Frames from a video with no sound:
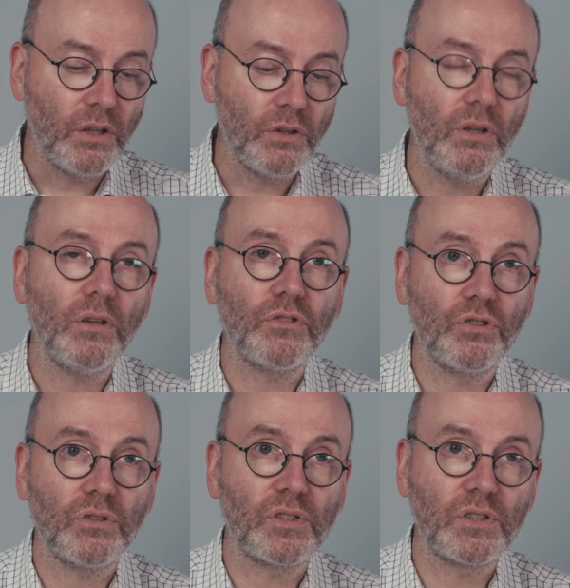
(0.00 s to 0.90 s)
not
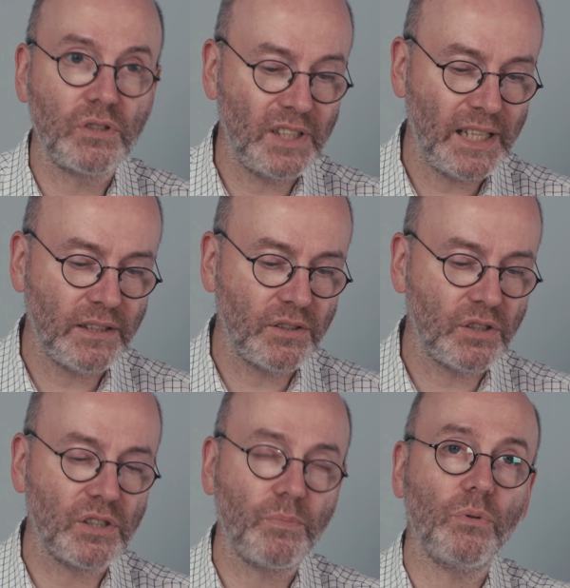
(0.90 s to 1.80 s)
just to the
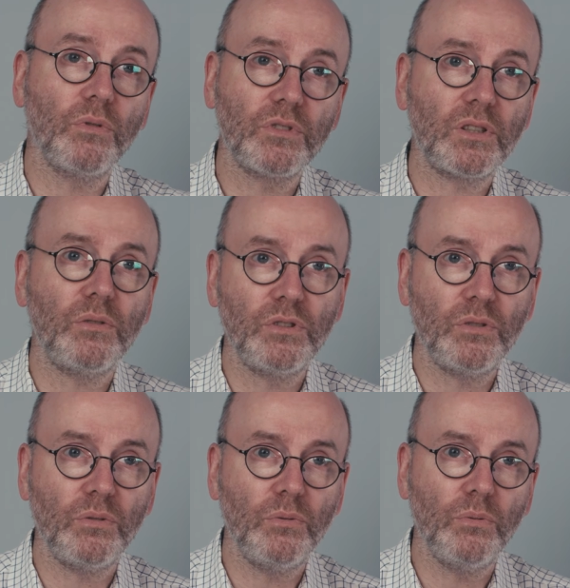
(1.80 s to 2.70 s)
editors but also
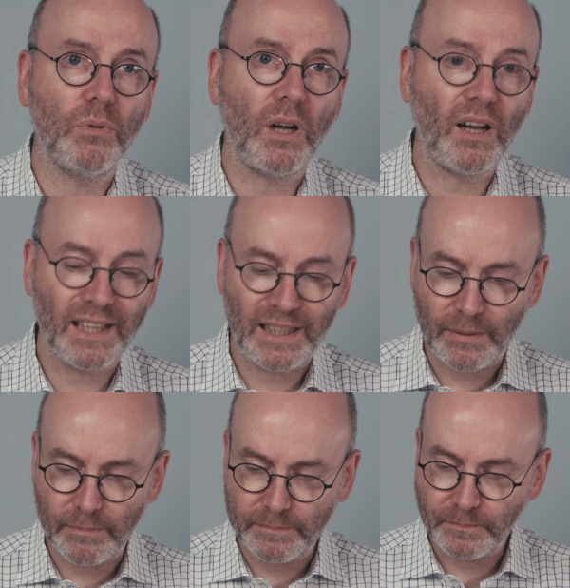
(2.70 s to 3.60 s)
to
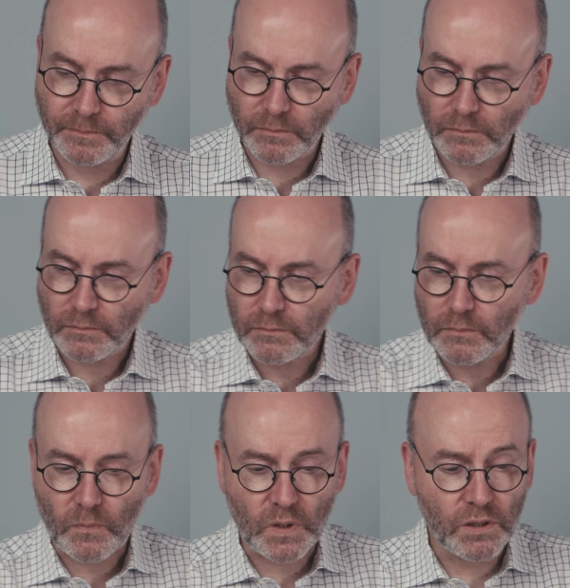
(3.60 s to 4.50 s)
ILM.
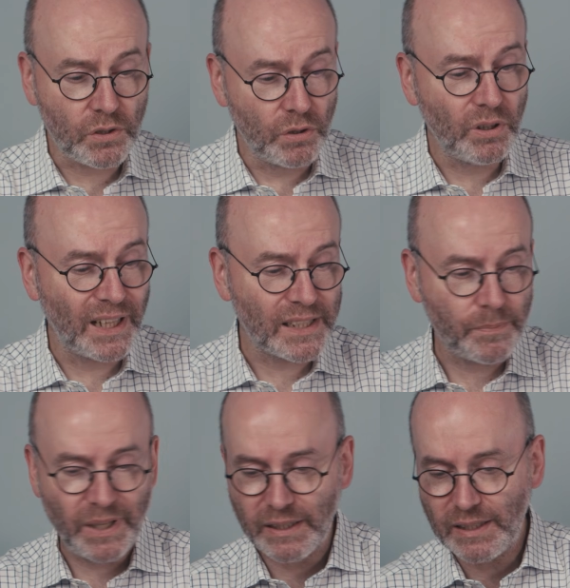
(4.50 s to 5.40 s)
So another
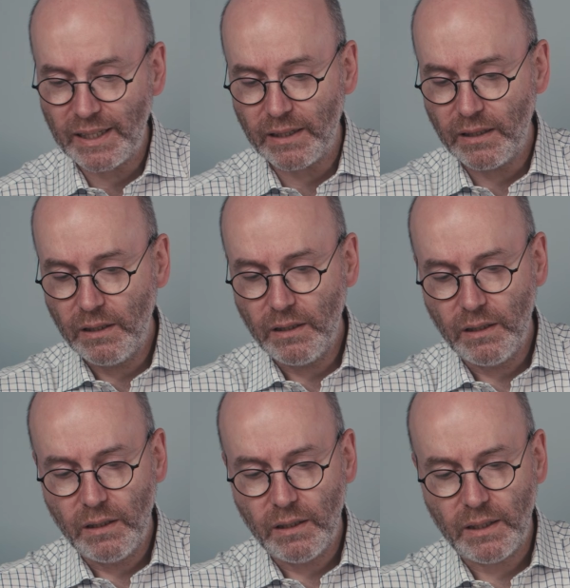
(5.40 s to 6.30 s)
aspect that
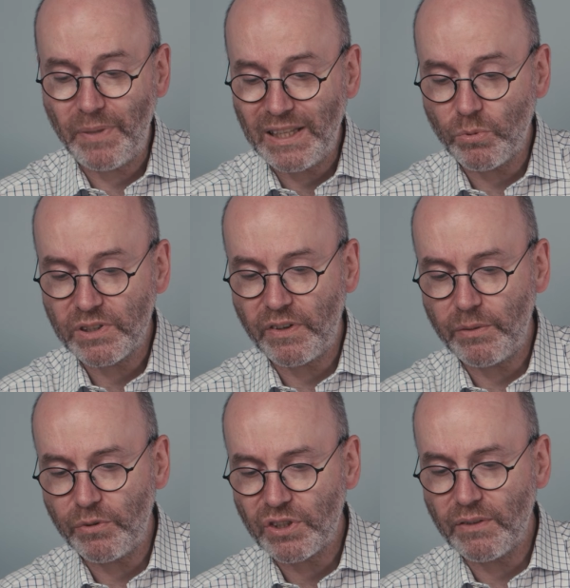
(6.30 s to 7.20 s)
Ben was very
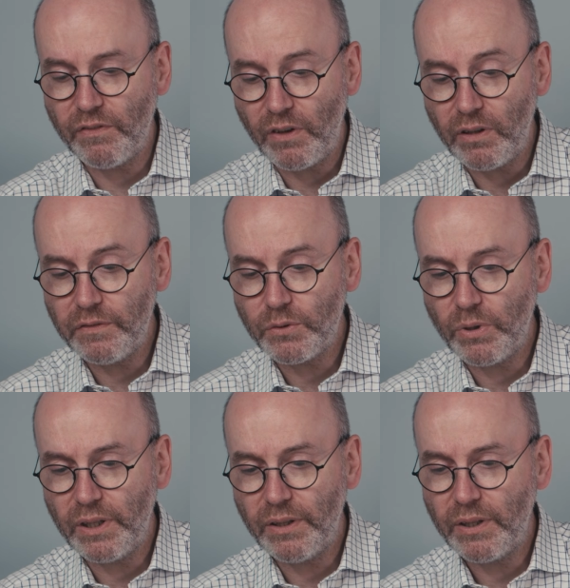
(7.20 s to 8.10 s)
much involved
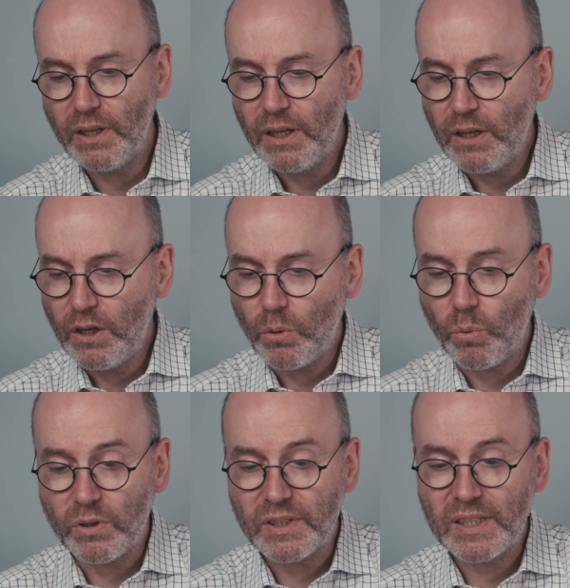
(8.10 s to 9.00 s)
with
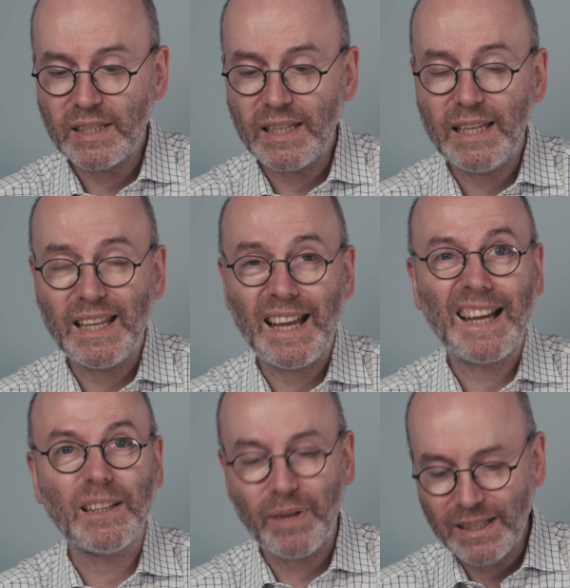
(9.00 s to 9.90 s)
was the
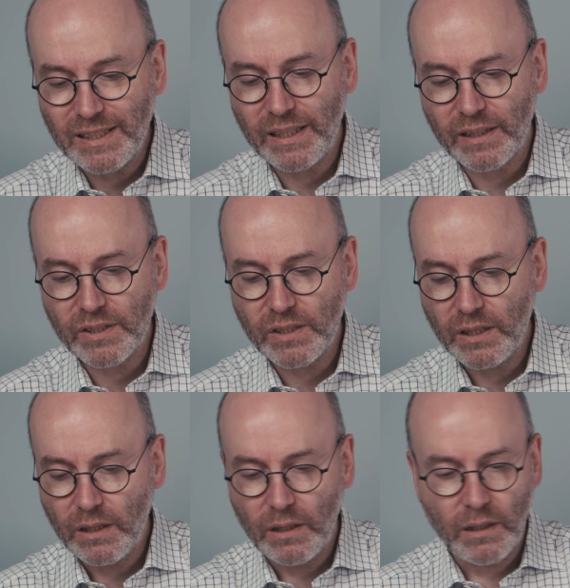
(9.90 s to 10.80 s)
animatics.